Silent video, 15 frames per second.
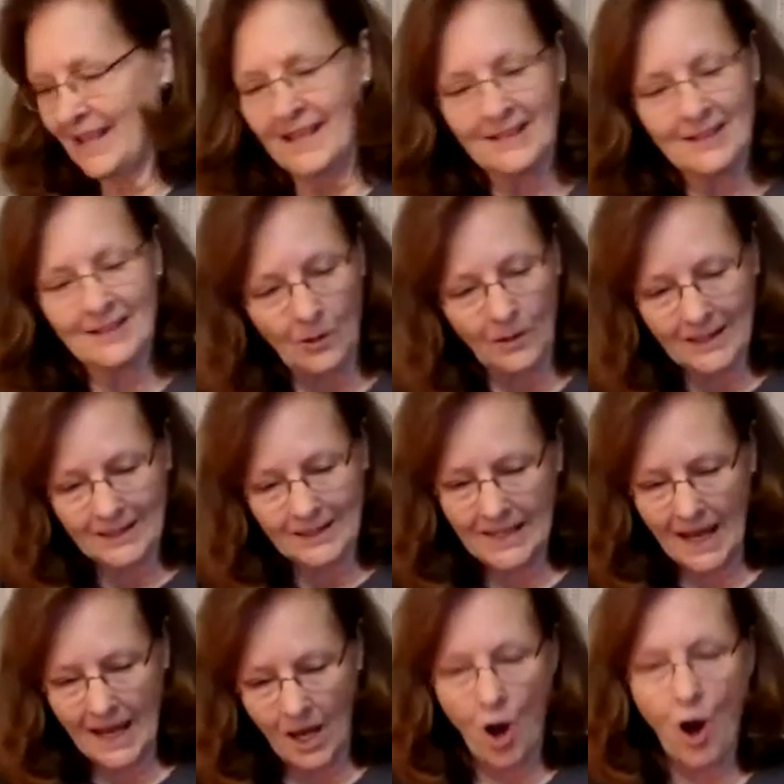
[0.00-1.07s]
So let's
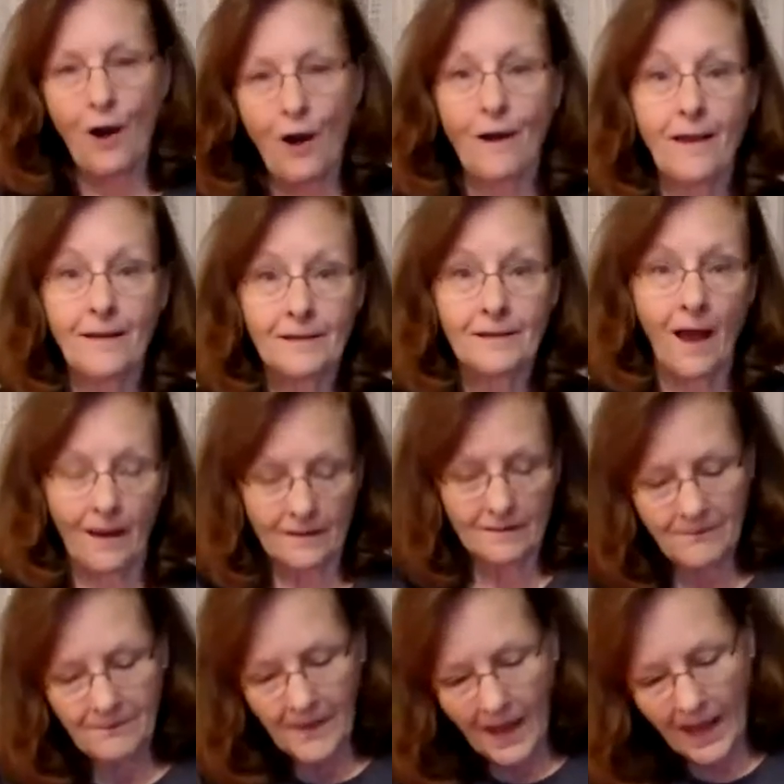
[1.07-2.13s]
take our
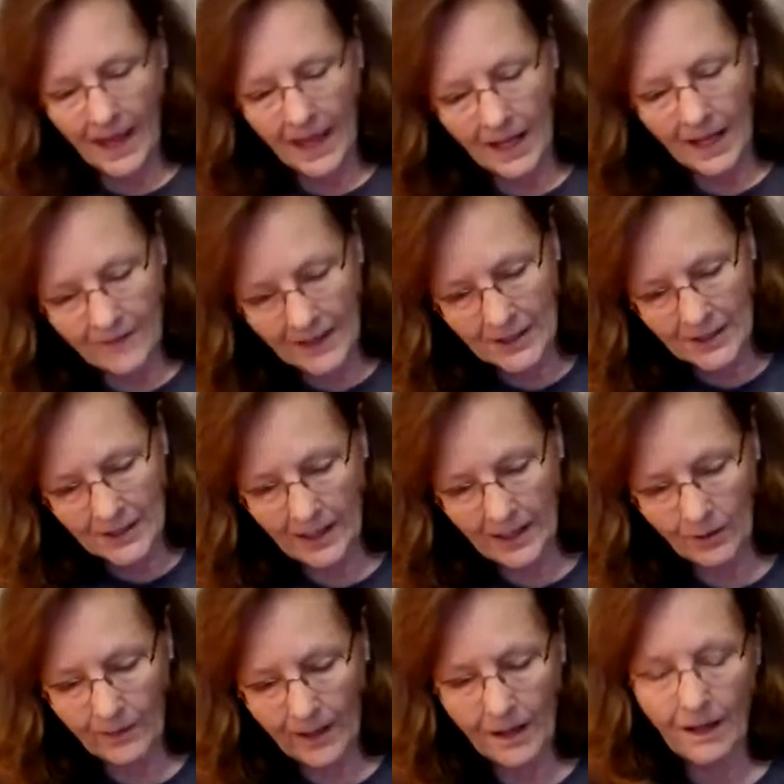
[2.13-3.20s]
sun, and if I shine
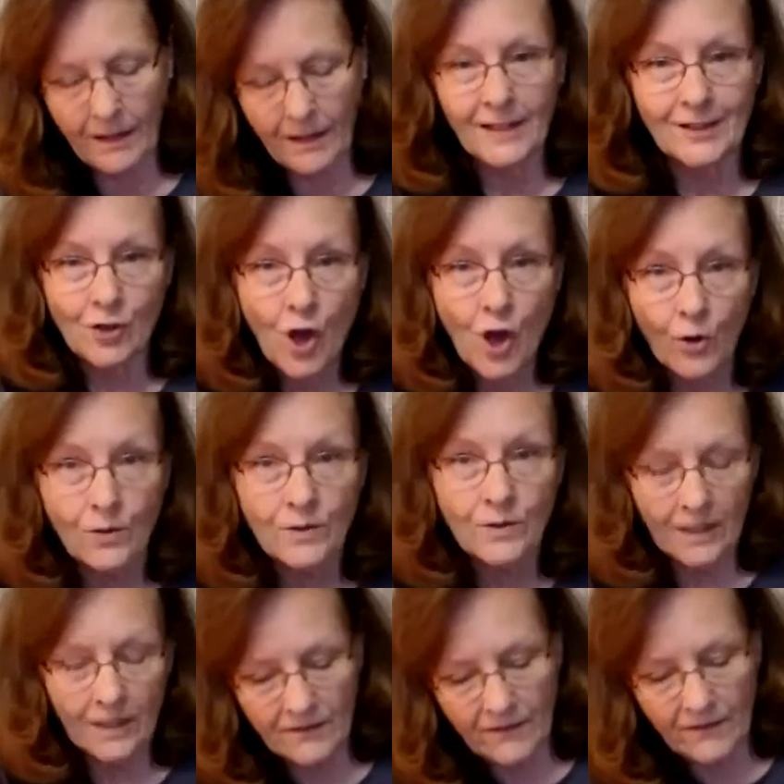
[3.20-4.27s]
it right on his nose,
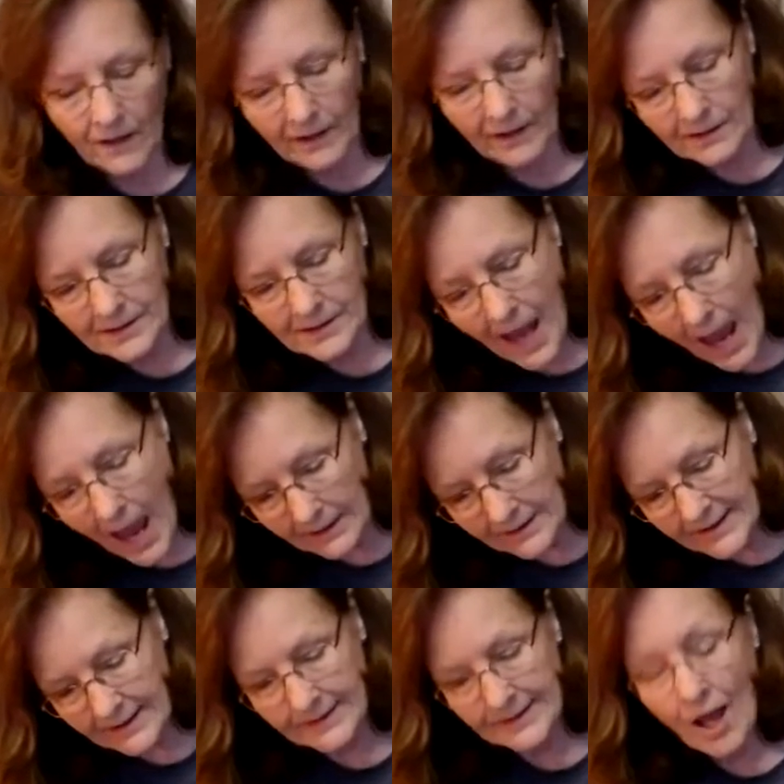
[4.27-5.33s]
it's very
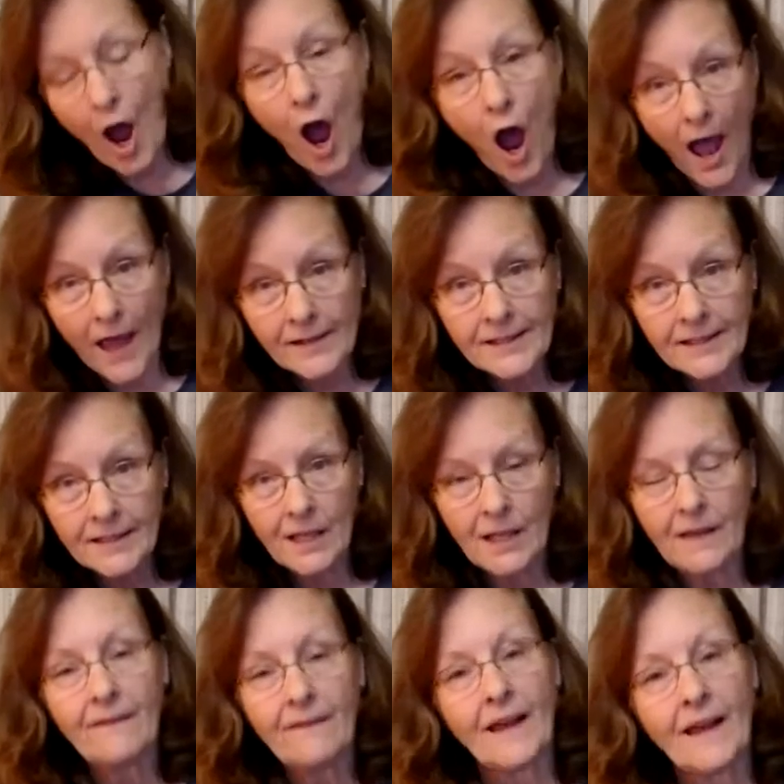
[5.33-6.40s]
intense, it's hot,
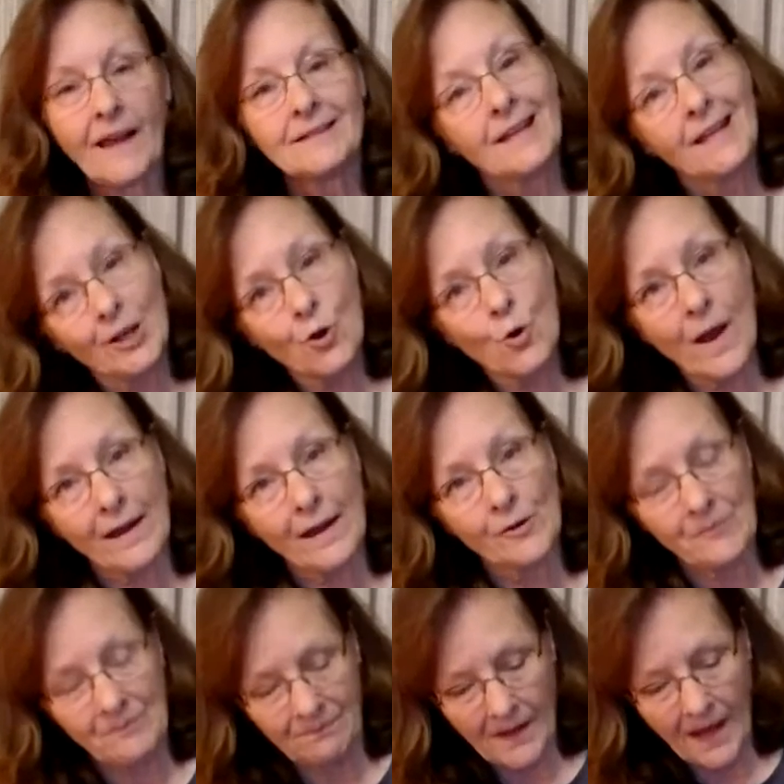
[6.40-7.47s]
that's the equator.